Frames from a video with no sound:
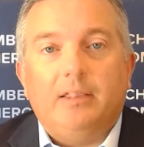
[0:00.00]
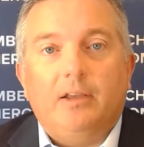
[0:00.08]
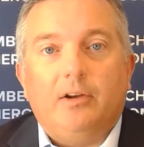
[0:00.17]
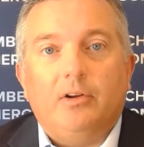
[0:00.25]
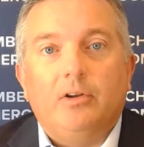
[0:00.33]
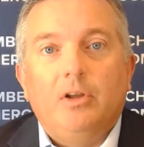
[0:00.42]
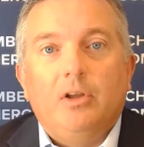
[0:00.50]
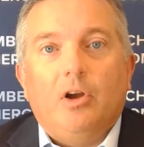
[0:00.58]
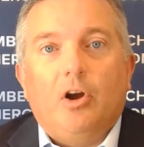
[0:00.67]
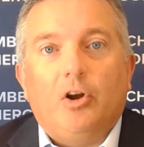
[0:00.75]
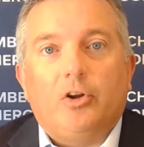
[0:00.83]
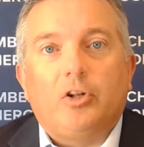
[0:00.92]
There
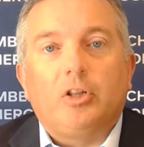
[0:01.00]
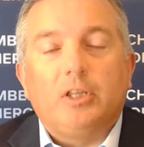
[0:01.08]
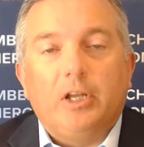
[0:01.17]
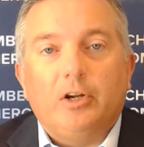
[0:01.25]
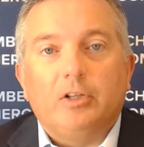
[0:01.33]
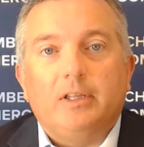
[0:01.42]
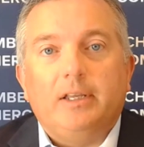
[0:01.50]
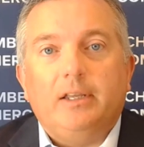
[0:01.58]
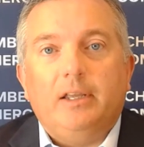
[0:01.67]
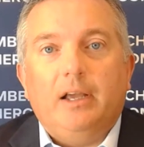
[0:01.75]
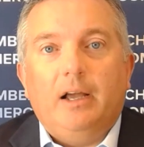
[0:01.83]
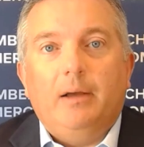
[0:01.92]
are
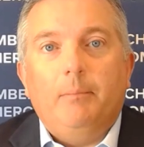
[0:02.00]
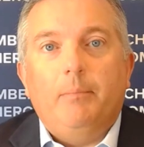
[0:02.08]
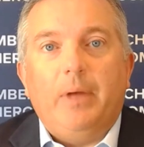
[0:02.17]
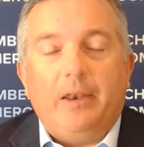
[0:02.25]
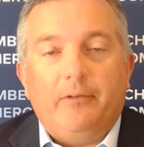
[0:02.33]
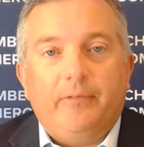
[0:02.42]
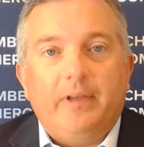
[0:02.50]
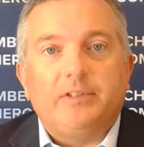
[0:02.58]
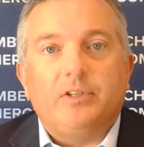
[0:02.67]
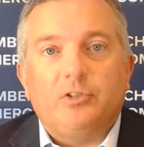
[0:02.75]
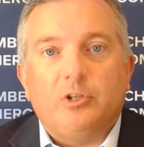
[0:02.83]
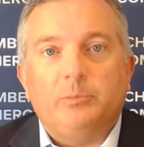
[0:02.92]
clearly uh, benefits
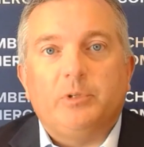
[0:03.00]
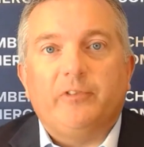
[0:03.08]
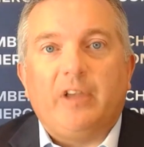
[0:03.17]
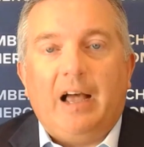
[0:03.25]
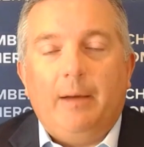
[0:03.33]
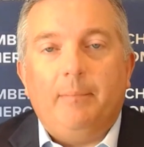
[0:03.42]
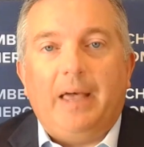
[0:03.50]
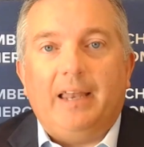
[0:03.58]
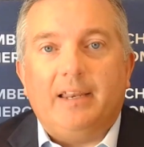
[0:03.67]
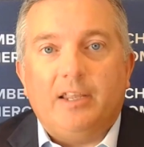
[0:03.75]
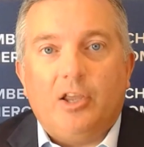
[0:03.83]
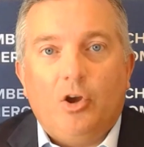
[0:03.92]
in terms of
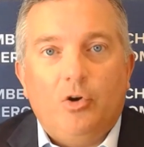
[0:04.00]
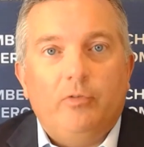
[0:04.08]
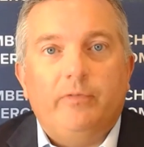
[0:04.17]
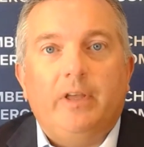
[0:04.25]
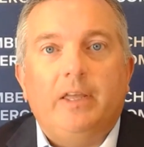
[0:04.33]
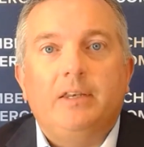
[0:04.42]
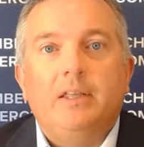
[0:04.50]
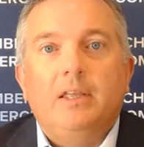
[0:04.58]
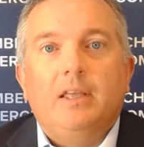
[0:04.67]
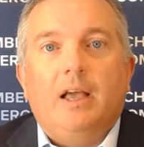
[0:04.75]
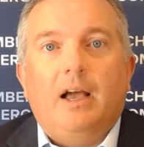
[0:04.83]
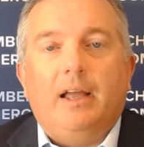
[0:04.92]
combating COVID
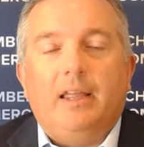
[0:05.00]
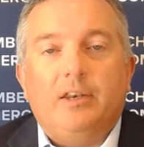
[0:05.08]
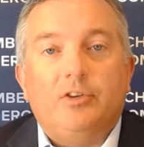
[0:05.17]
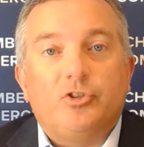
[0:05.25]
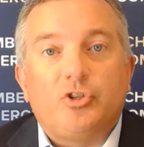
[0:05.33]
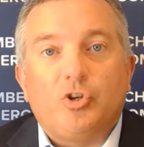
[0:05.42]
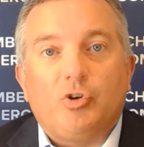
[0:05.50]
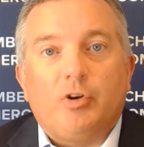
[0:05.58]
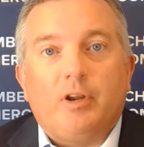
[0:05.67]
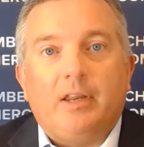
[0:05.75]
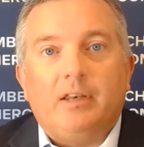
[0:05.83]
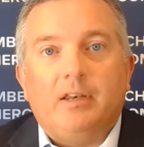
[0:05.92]
uh, and
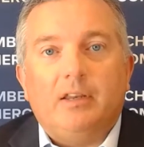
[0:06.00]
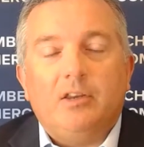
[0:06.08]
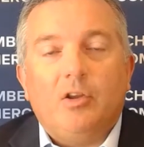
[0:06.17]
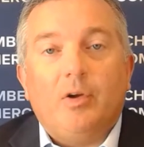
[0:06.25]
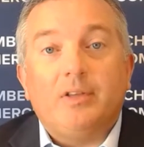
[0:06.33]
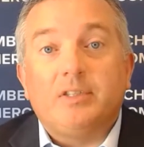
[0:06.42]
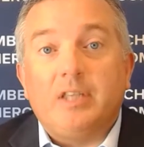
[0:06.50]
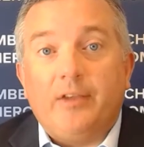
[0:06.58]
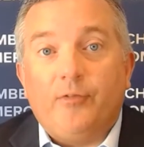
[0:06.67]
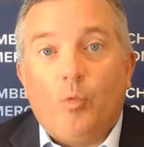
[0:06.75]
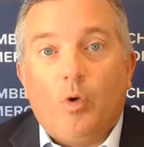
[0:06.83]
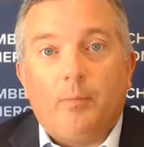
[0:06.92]
ensuring, you know, a
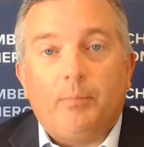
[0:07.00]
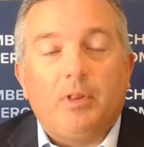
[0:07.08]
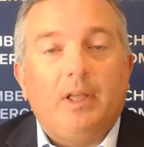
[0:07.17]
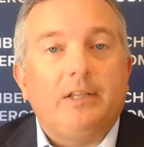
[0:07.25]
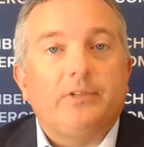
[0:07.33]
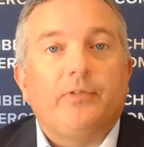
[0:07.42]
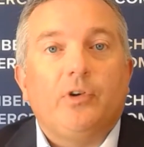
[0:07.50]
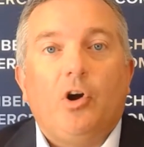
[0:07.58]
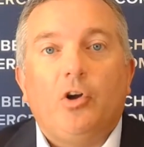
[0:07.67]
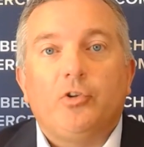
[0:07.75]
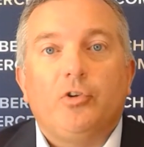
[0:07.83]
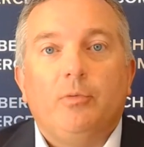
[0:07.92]
safe workplace for
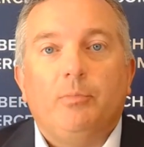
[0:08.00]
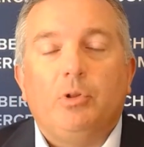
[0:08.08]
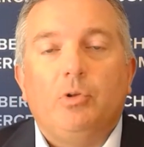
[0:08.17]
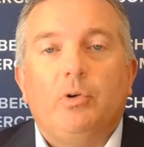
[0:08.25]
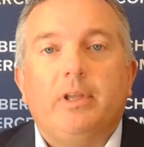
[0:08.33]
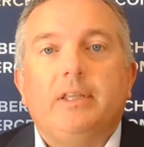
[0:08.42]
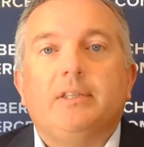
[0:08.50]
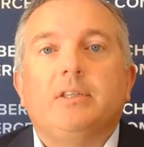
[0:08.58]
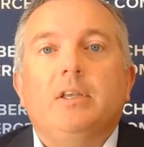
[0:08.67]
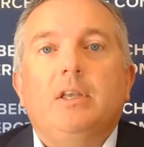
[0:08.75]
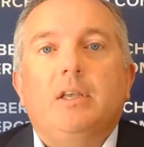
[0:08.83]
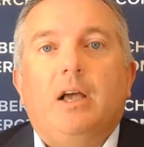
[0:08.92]
all your
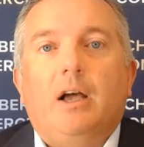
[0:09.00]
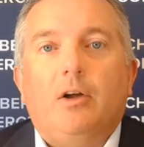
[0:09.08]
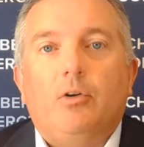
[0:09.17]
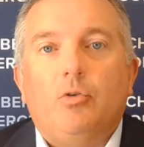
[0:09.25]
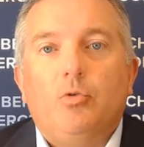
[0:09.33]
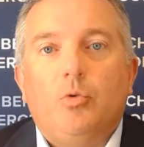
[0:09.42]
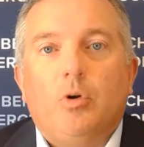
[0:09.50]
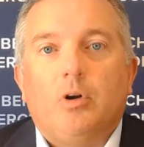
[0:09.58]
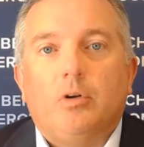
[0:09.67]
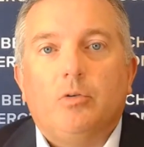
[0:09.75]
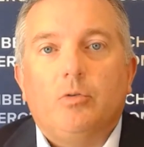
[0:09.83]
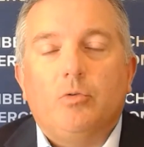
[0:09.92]
employees uh, who
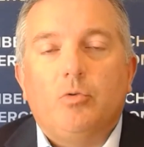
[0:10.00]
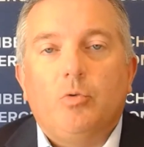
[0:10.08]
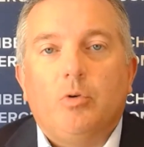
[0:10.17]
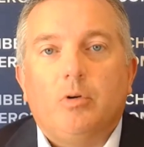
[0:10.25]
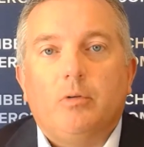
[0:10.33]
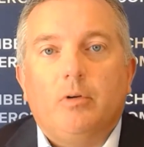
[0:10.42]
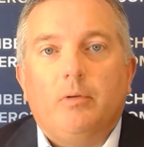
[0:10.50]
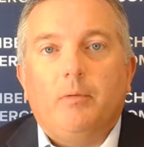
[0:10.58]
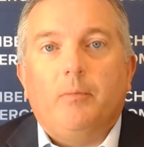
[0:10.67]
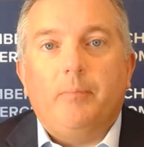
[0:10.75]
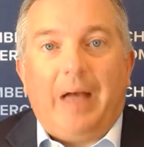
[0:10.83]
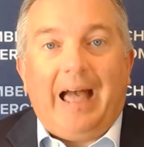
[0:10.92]
are who
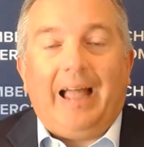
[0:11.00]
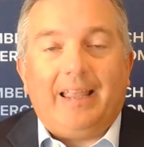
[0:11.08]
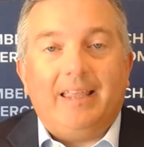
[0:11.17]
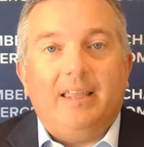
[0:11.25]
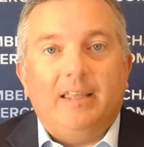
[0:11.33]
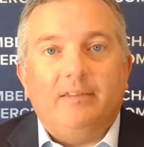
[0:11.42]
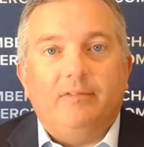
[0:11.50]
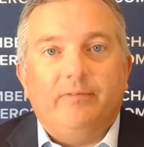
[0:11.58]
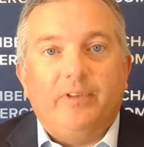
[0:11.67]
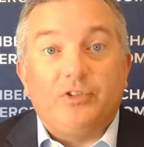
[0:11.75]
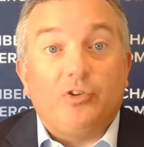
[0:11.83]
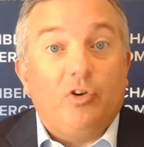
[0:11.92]
are back in
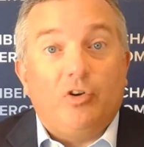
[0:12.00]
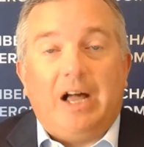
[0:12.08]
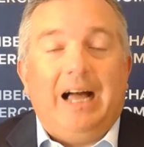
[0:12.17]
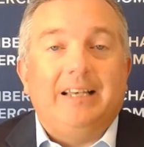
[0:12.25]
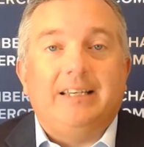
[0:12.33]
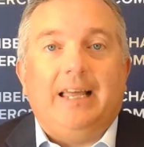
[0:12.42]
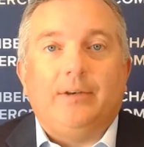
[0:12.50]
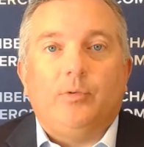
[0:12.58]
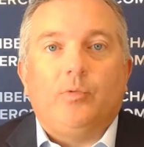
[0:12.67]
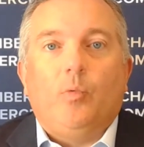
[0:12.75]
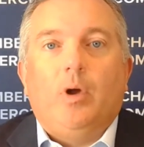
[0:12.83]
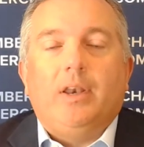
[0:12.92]
physical contact
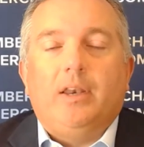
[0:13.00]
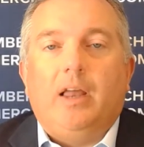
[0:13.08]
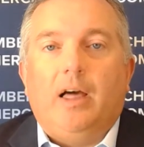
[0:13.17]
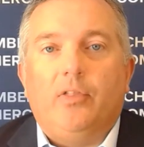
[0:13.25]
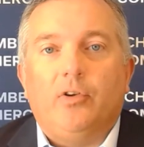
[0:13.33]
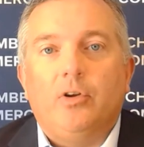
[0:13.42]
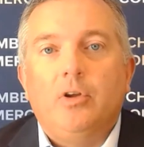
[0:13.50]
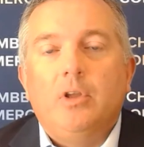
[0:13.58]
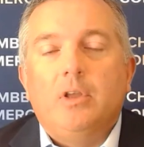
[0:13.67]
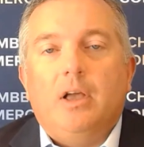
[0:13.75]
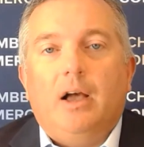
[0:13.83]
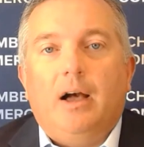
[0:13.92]
with one another,
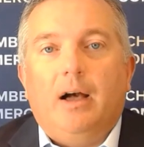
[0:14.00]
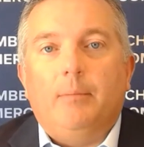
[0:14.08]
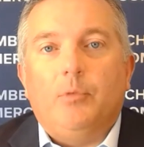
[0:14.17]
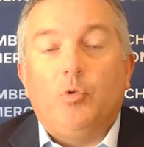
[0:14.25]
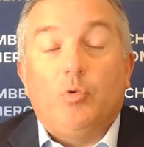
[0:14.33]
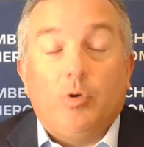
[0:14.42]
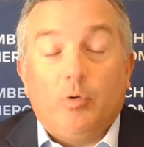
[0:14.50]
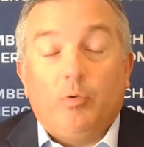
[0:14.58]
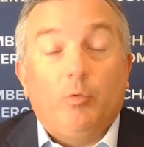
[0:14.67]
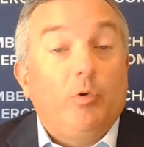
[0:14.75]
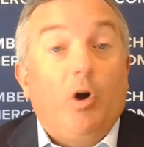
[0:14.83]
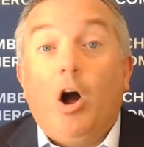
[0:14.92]
um, who are
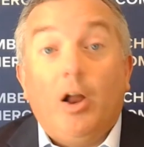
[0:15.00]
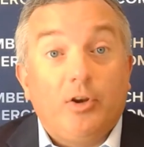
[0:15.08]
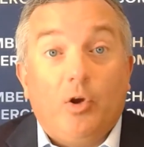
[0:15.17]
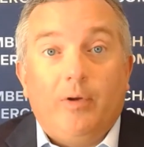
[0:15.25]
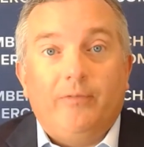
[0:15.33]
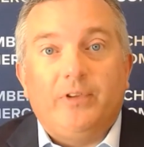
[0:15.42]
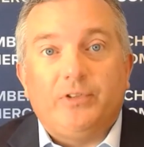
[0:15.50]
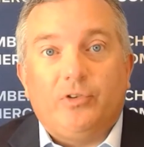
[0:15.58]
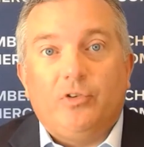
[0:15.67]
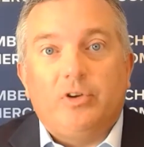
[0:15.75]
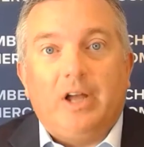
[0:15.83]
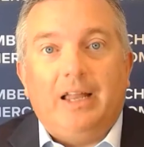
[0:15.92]
ongoing
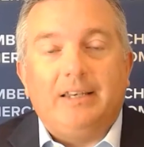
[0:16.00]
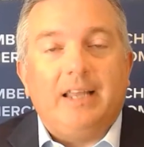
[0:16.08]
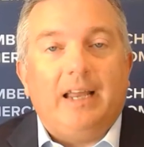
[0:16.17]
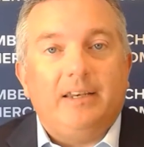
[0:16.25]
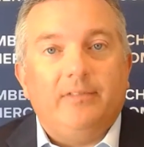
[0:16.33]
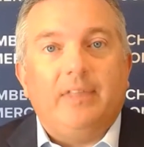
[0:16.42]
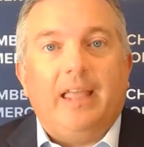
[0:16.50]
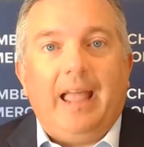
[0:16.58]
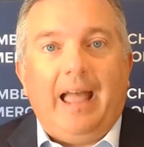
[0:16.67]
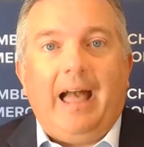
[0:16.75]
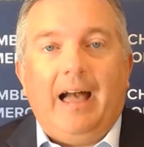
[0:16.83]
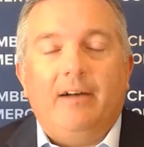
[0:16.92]
physical contact if they
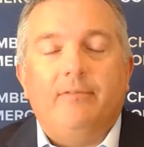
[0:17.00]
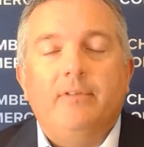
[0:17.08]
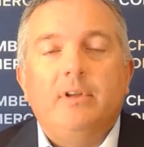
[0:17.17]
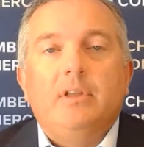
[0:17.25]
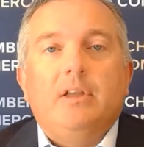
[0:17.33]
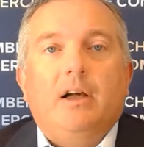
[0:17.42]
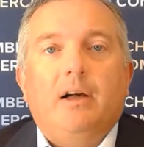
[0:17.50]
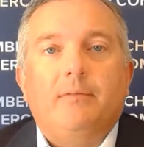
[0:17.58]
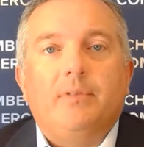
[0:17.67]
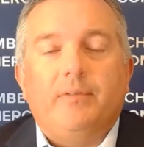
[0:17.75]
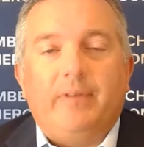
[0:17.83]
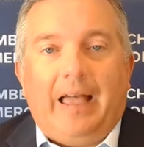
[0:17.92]
have uh,
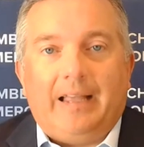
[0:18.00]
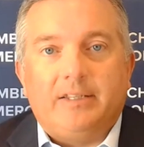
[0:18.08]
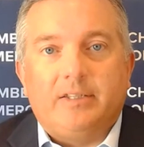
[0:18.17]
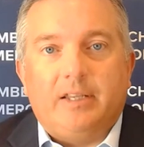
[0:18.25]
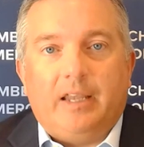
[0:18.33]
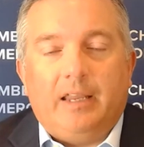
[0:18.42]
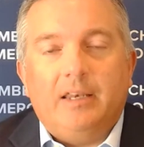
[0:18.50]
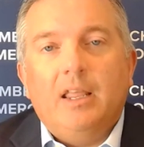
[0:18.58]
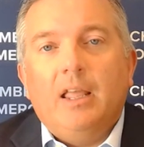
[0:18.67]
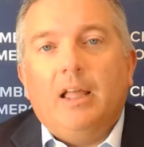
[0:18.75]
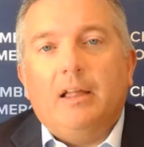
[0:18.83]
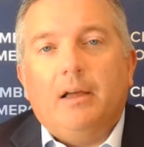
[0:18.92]
the vaccine.
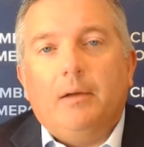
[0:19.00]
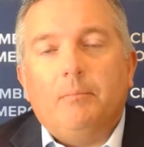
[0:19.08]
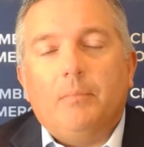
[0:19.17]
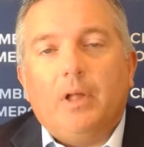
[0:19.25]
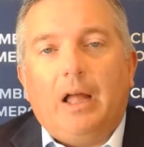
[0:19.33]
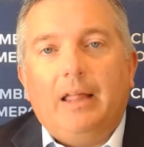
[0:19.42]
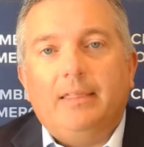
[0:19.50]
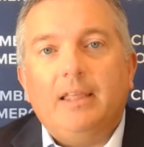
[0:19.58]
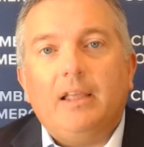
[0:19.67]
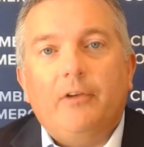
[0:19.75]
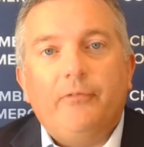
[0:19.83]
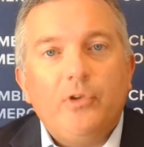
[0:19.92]
Um, I
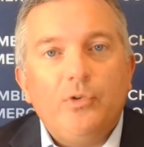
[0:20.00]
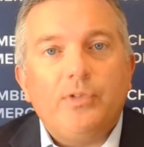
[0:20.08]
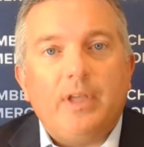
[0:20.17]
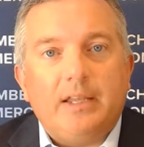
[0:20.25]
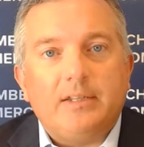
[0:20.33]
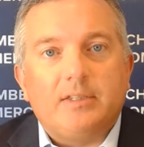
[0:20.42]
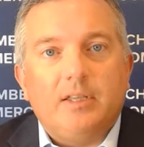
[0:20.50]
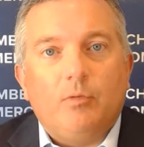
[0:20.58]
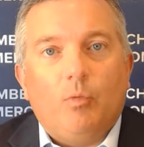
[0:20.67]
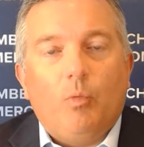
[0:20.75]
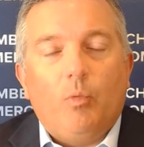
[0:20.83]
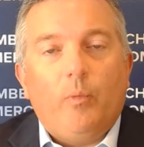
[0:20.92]
think a few things that
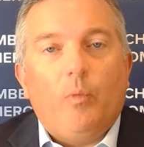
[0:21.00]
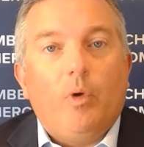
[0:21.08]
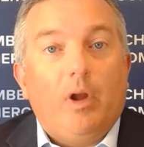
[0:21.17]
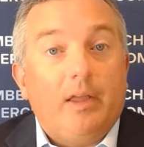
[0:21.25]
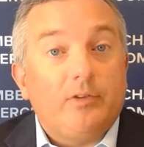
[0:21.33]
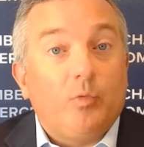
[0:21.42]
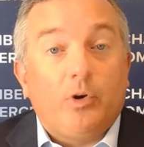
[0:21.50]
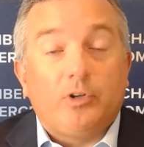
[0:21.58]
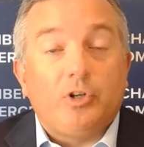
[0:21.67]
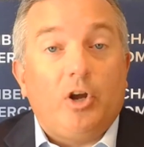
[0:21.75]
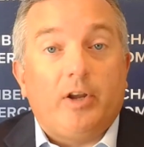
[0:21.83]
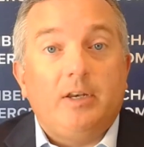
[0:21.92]
w as we're
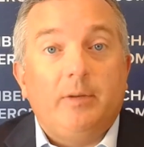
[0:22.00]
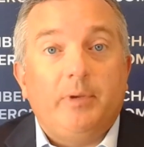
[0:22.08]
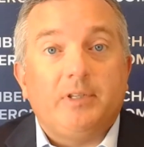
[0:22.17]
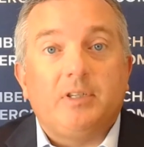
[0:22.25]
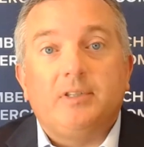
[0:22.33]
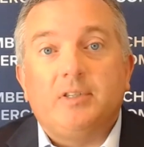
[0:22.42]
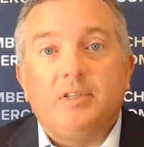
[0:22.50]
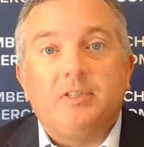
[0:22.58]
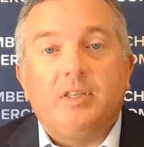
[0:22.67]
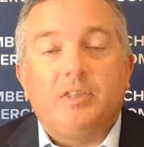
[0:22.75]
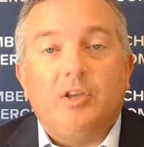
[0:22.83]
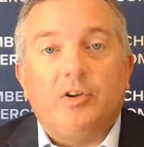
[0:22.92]
talking to businesses
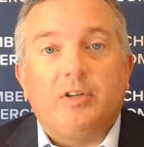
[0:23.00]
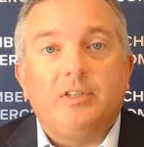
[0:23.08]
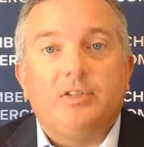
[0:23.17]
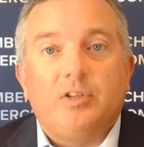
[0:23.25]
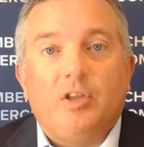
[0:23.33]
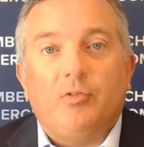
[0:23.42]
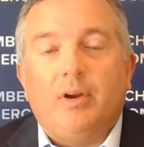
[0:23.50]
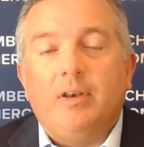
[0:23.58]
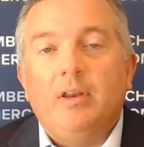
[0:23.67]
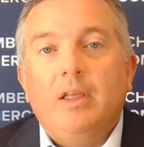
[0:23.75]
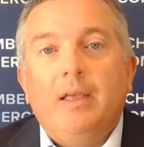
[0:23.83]
that they're considering.